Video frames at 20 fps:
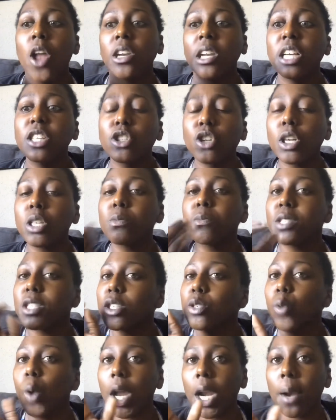this christmas
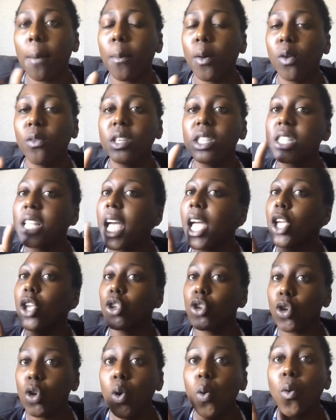is one of the movies that
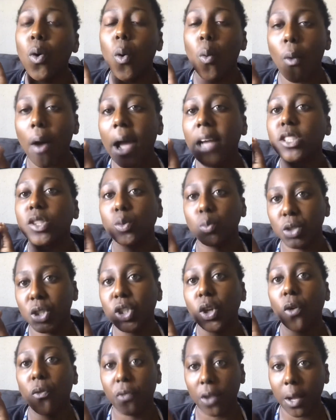you will watch with
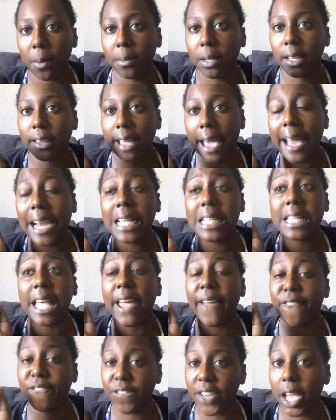your family that is
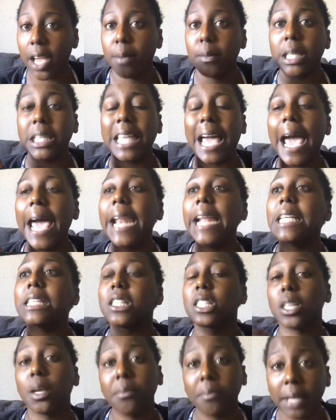a family that
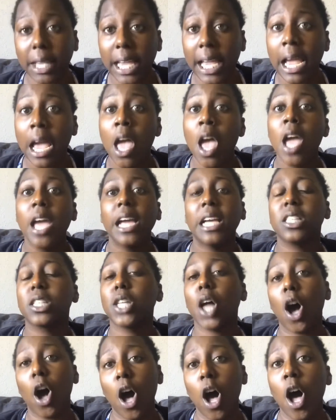is to me is
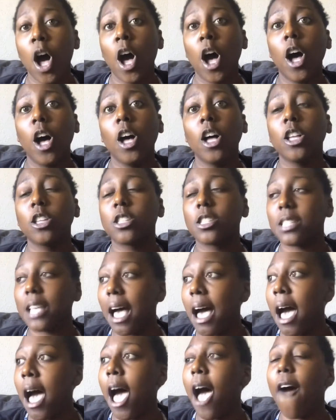the
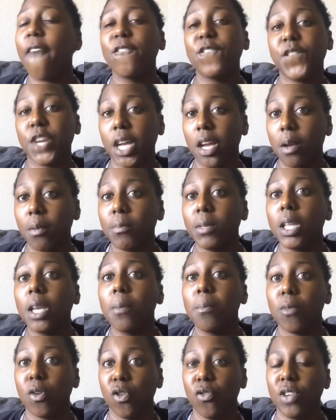all-time family
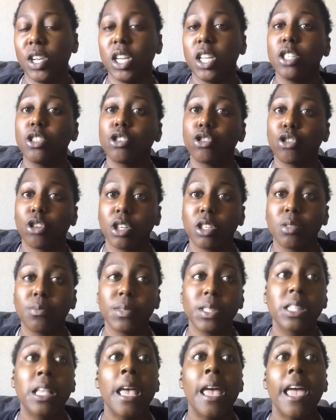movie this
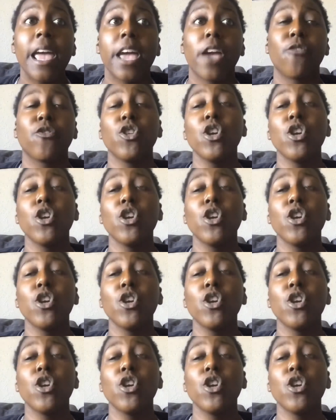christmas if